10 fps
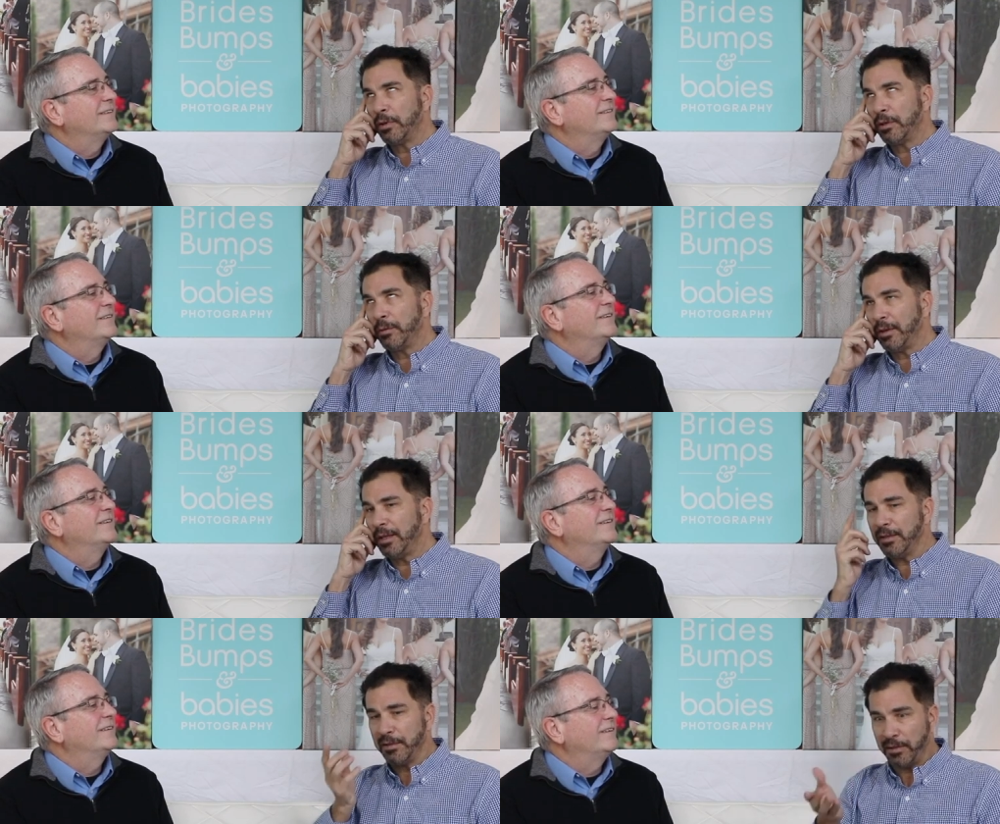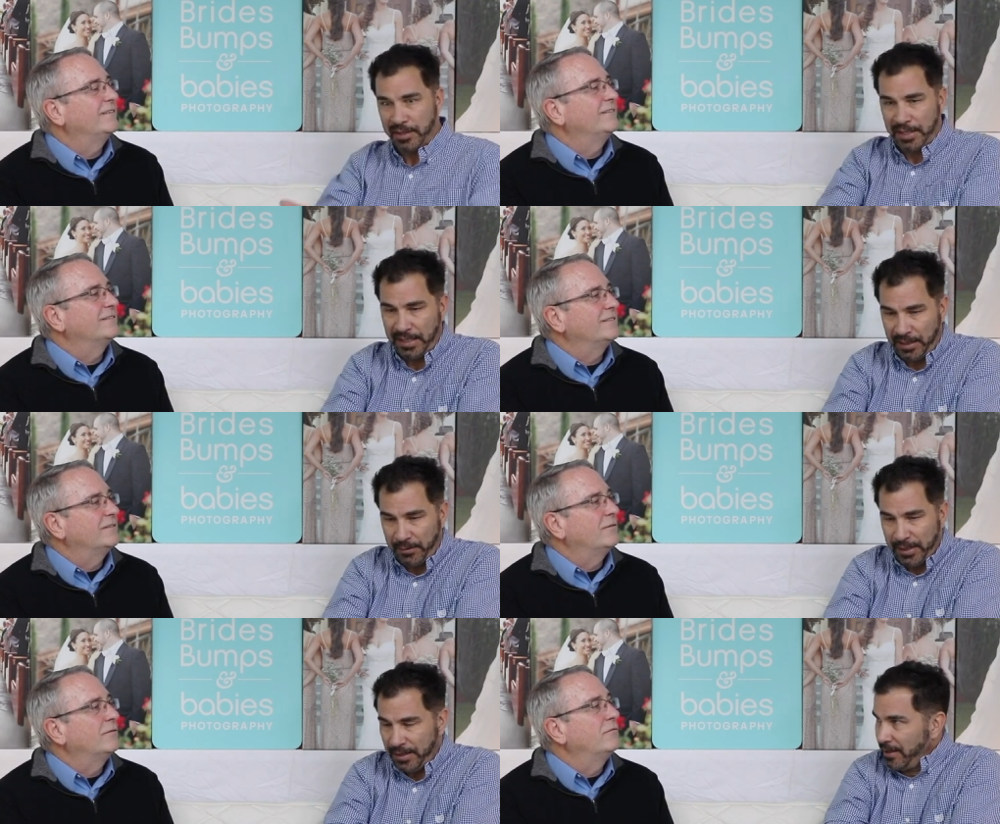Speaker 1: work with this. They're seeing it
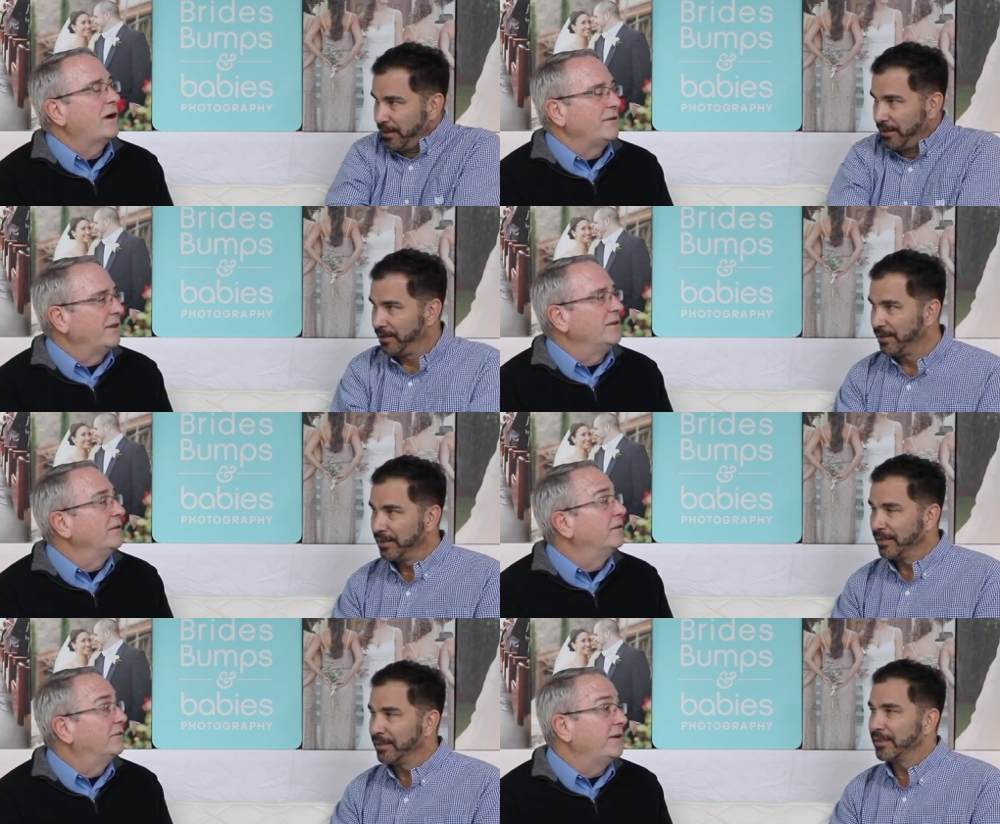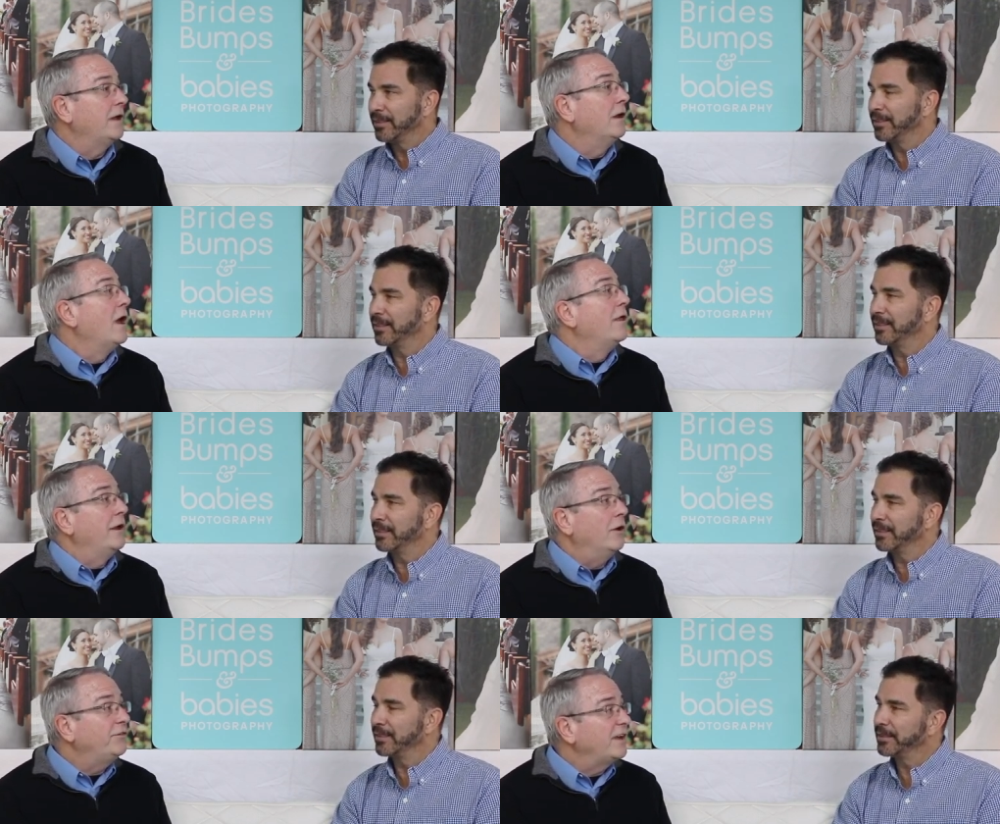right there. Right,
Speaker 2: they see it. They
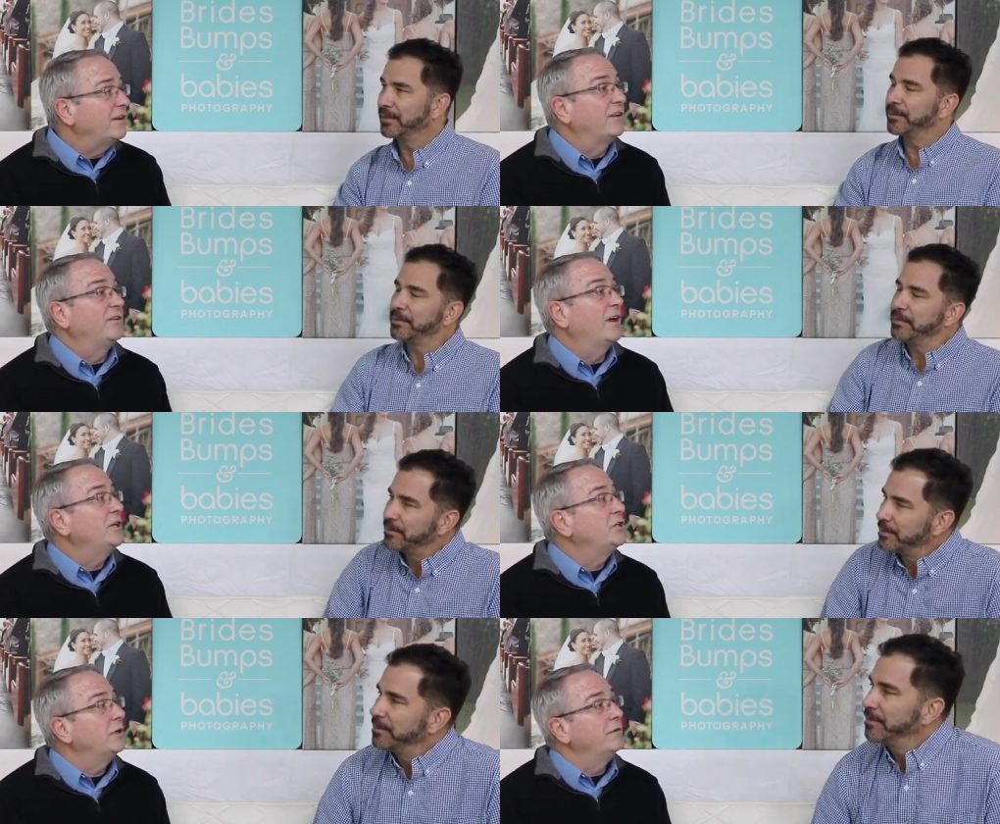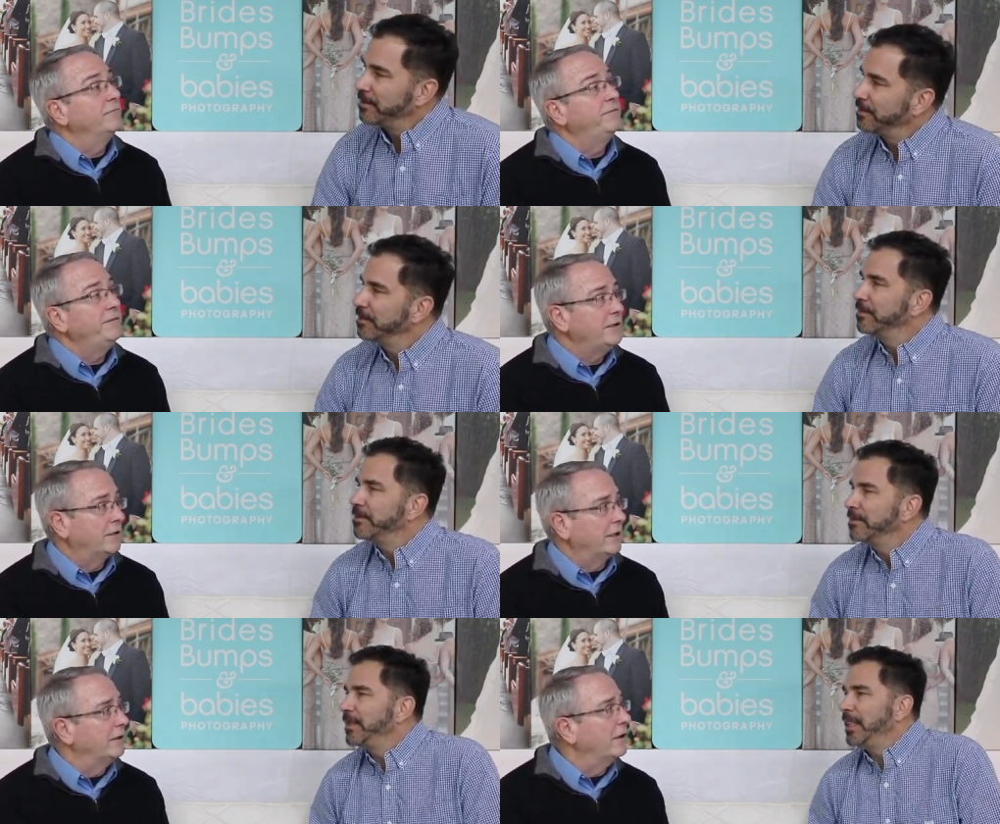also get to touch it and feel
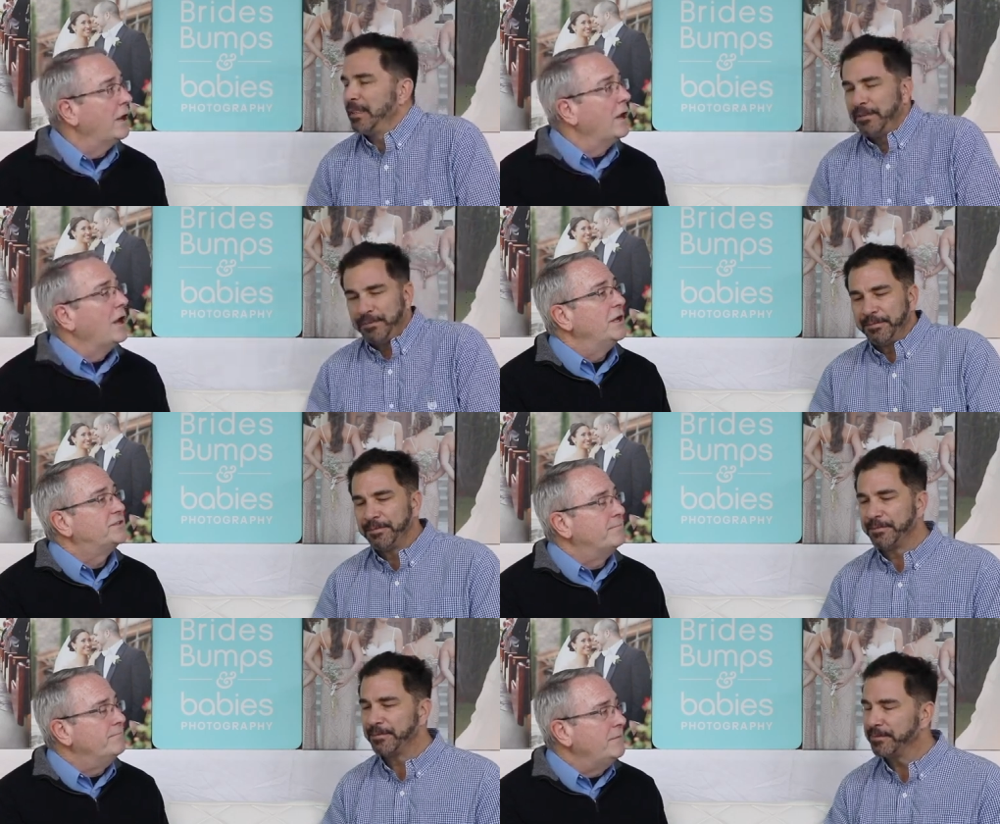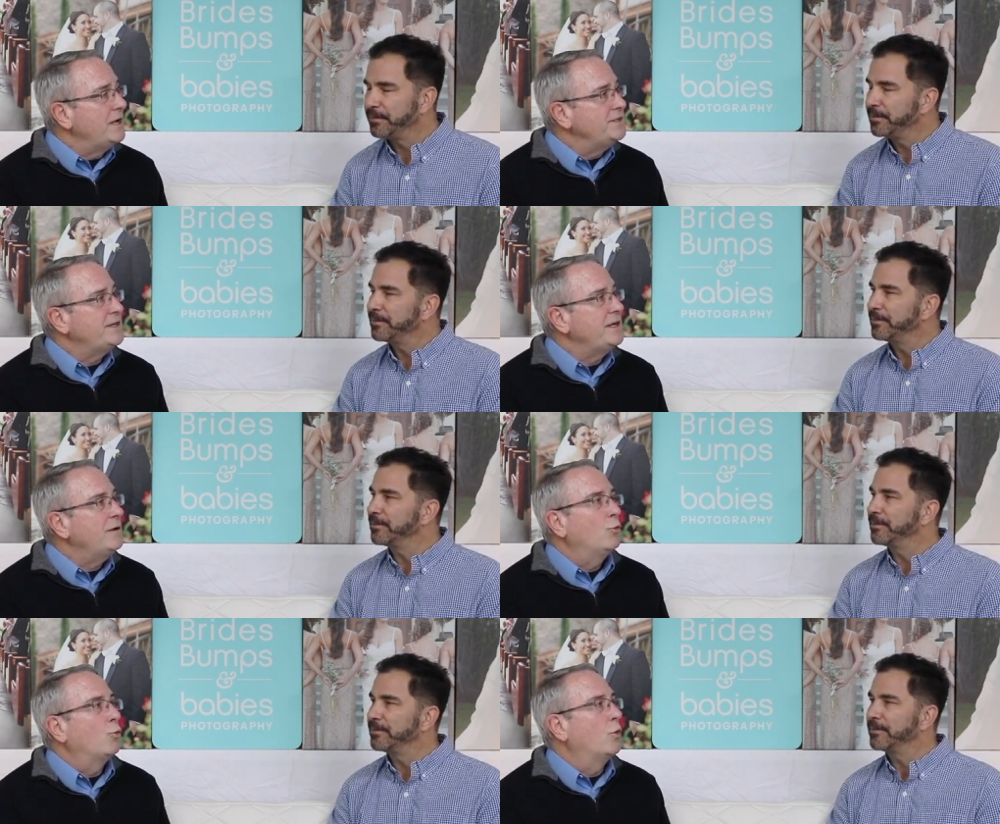it. Yeah. It's
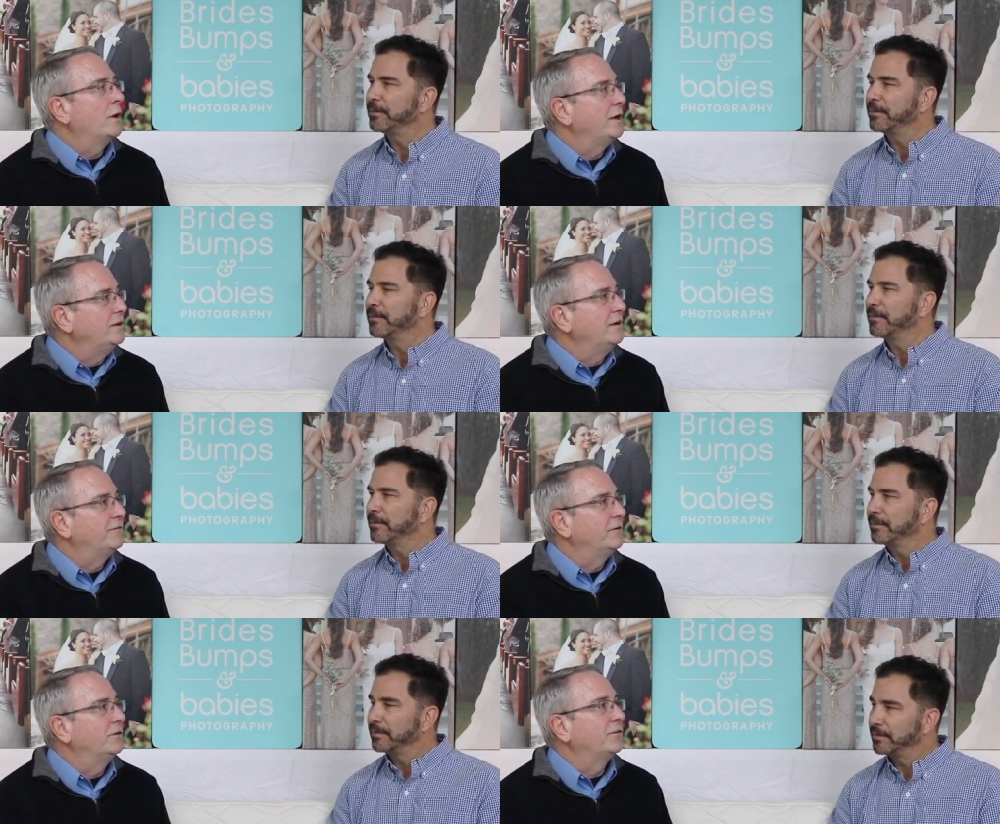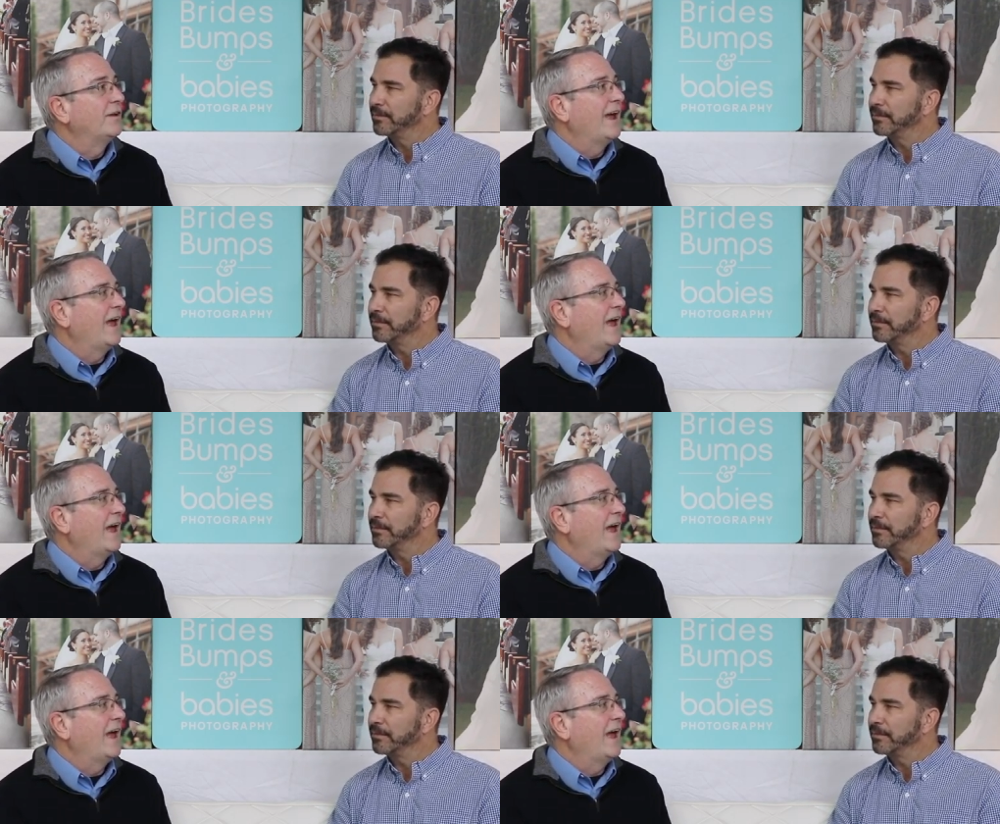amazing what a difference